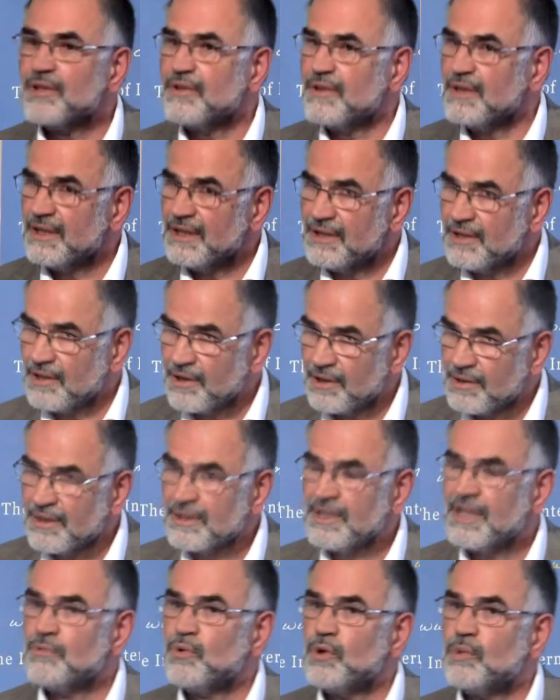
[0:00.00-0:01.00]
but there
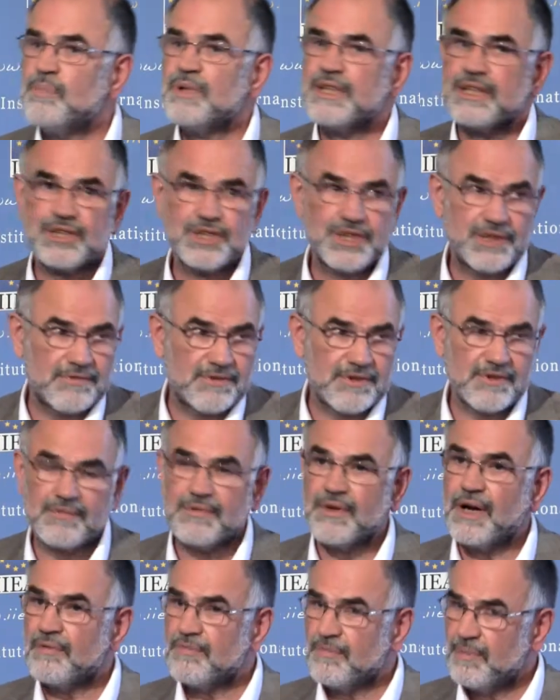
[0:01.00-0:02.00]
certainly would be a shift
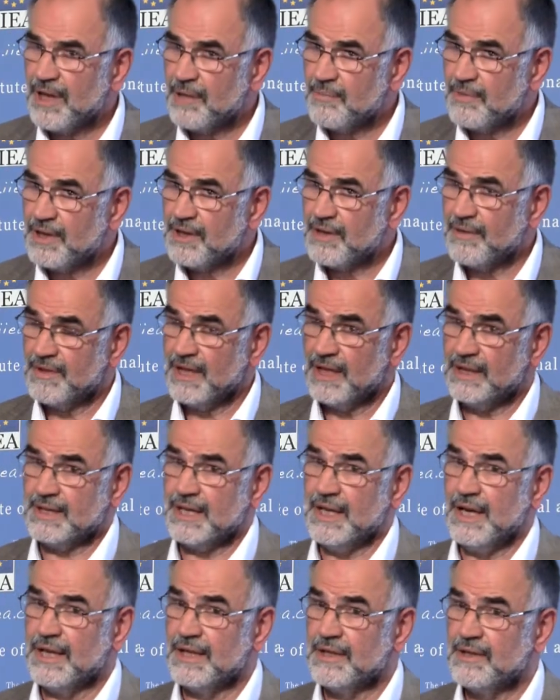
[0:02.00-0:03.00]
of payments of that
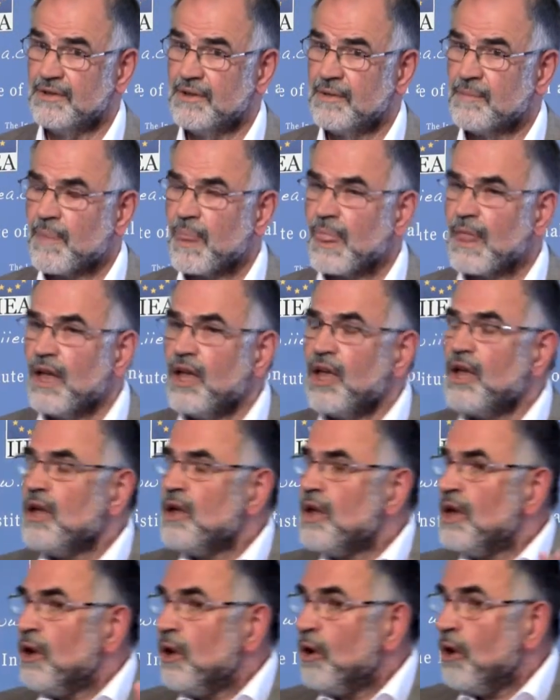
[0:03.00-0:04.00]
kind.
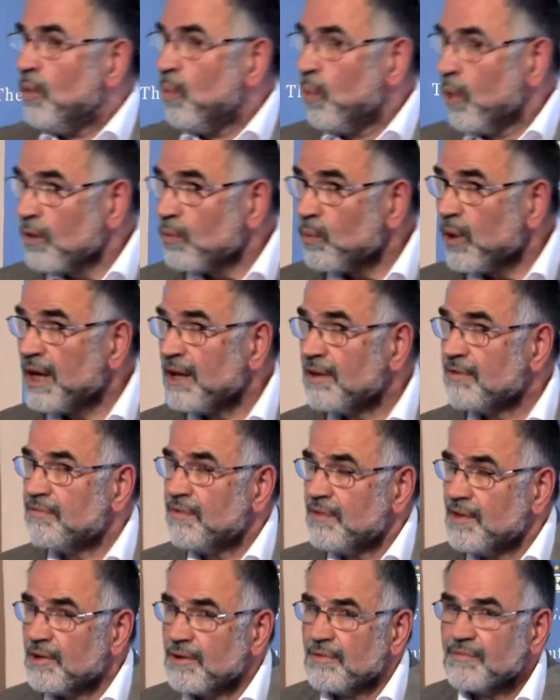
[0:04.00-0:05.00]
One way of
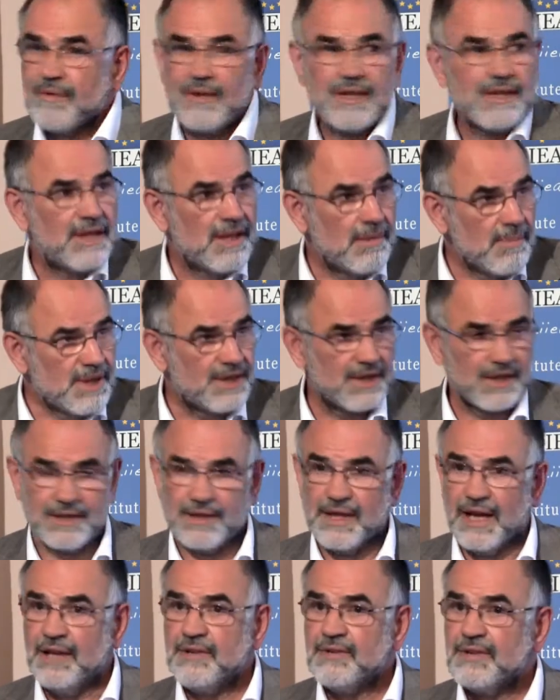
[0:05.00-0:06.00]
sort of limiting
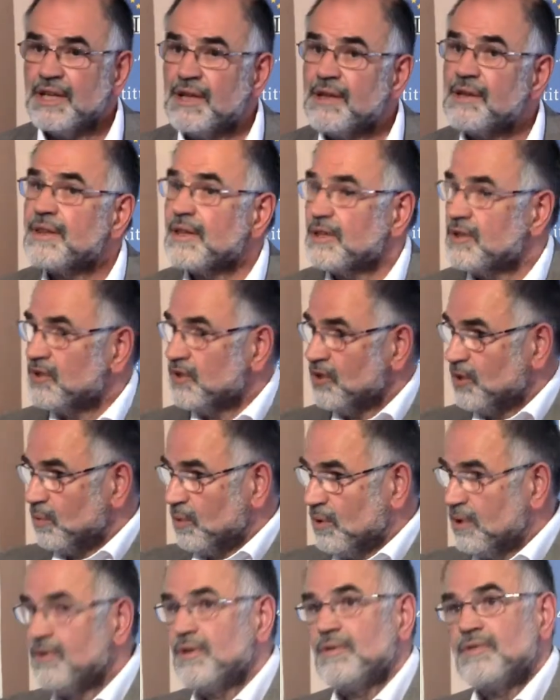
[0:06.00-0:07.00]
that is that you
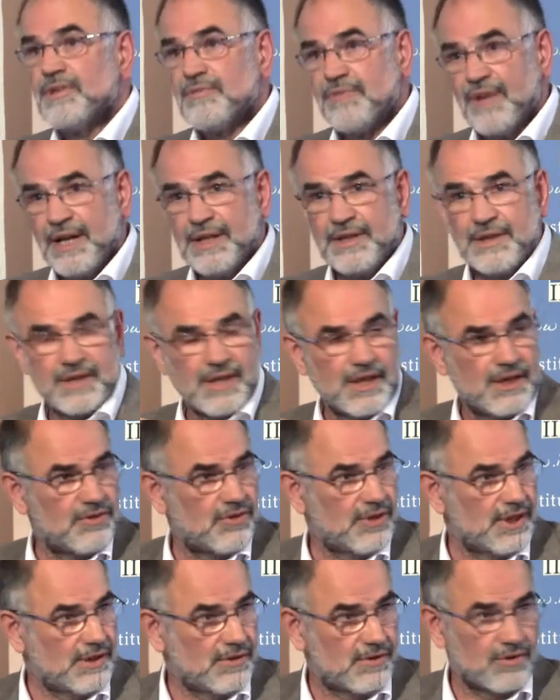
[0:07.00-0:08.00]
would divide the
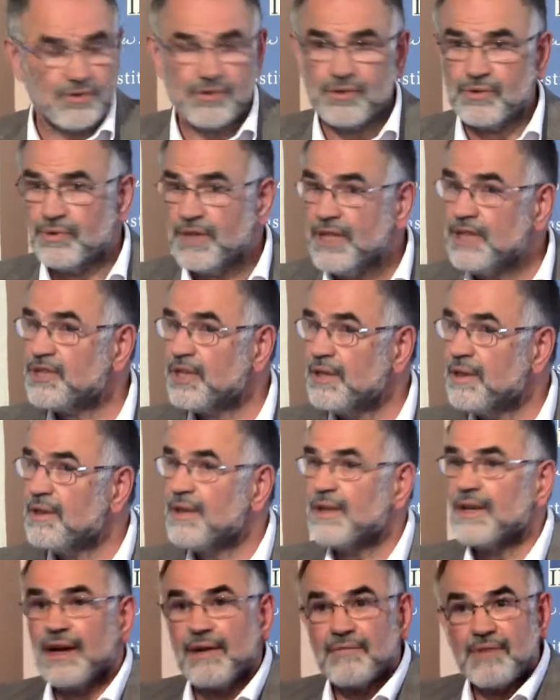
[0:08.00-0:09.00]
country into two
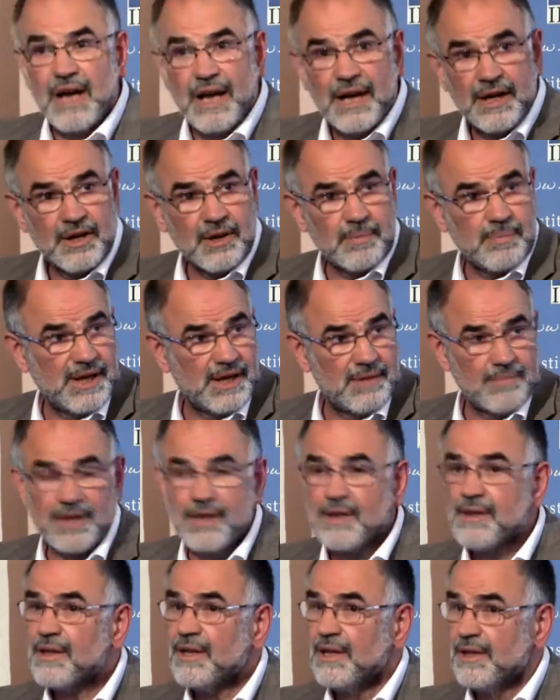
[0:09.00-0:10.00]
regions and have higher
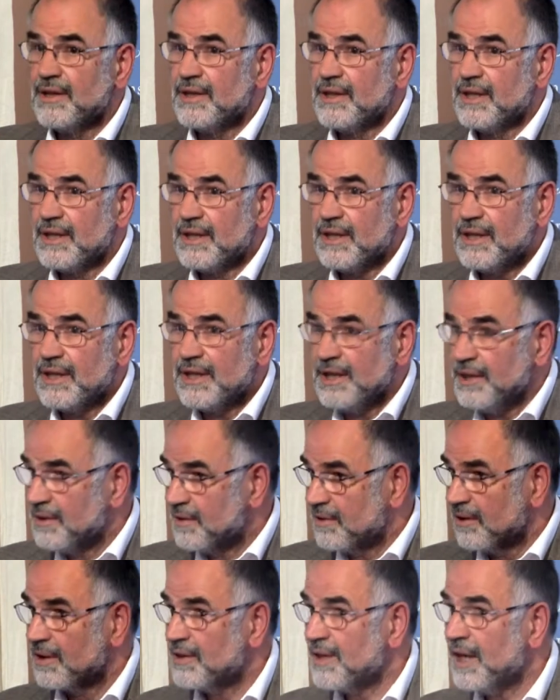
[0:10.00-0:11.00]
payments in the
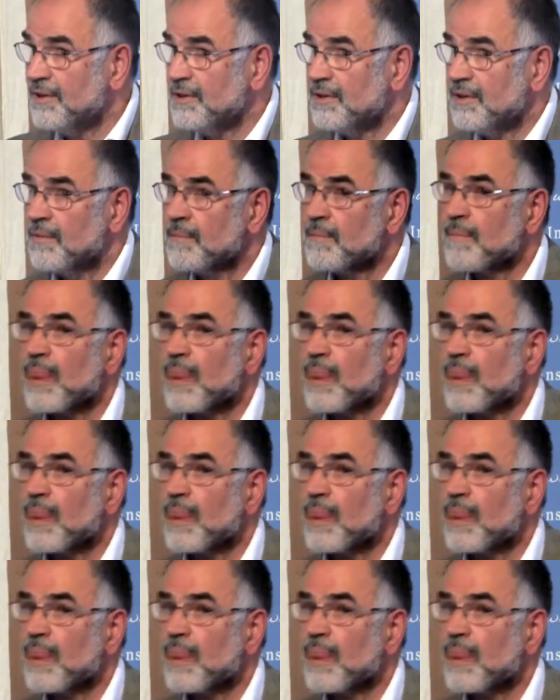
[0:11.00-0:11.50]
east and south,